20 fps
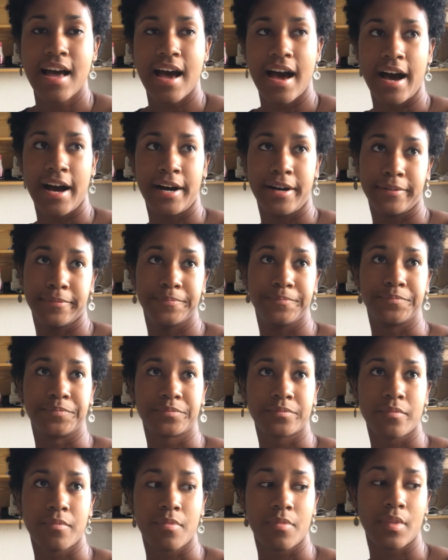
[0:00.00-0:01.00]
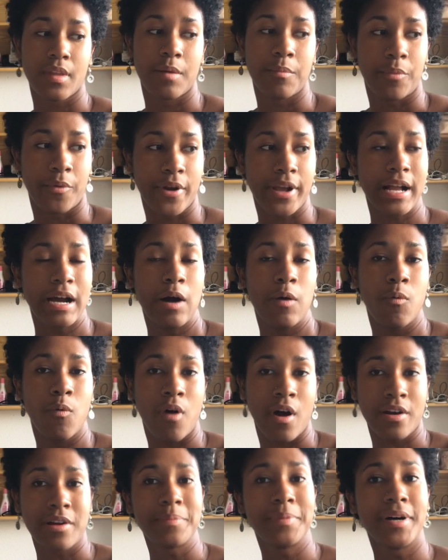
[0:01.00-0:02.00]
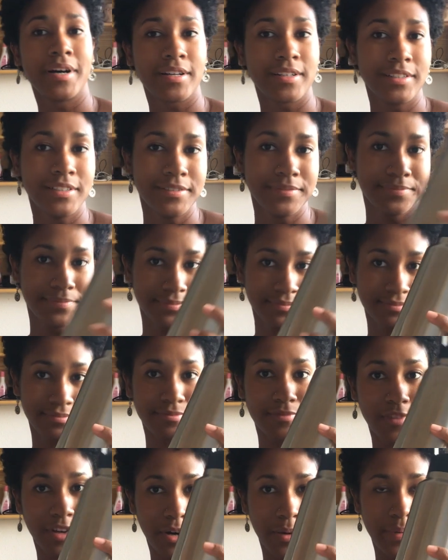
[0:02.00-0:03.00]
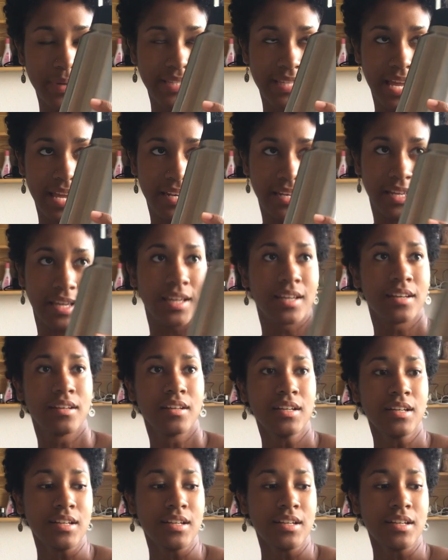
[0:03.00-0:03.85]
Bring a water bottle, always handy,